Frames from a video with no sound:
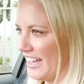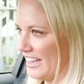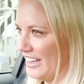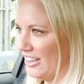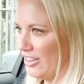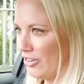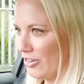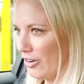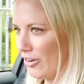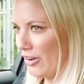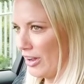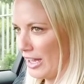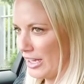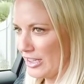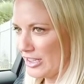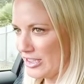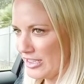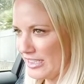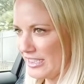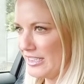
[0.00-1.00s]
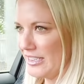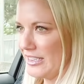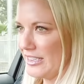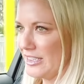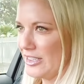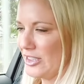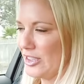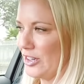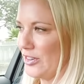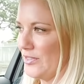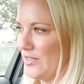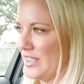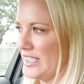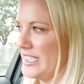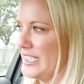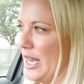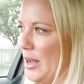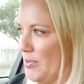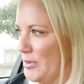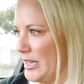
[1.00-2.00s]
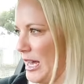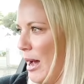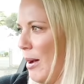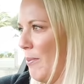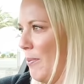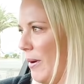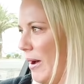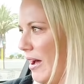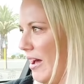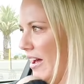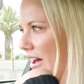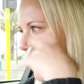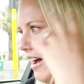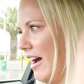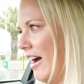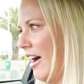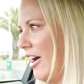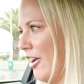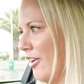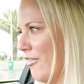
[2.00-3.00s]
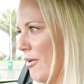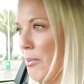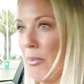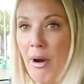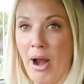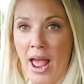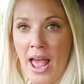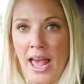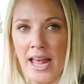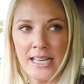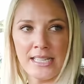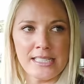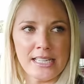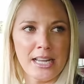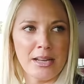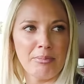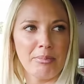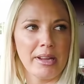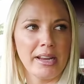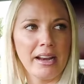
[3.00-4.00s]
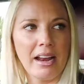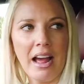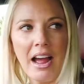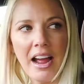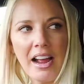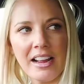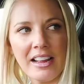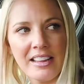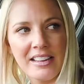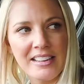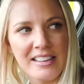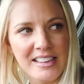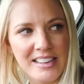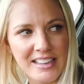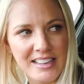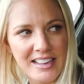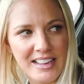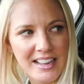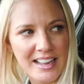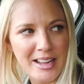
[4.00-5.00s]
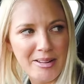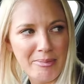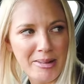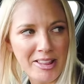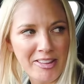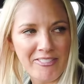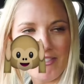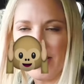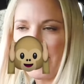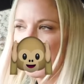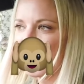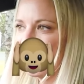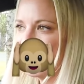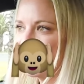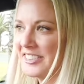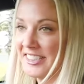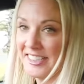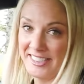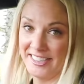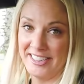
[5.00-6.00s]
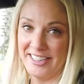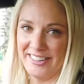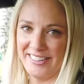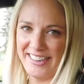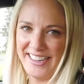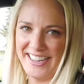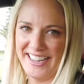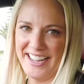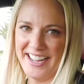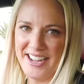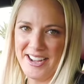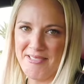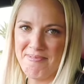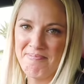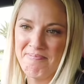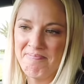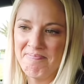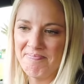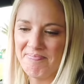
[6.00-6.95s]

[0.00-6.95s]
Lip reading: you know, has sort of stepped up out of a brand and been like, hey motherfucker, here I am.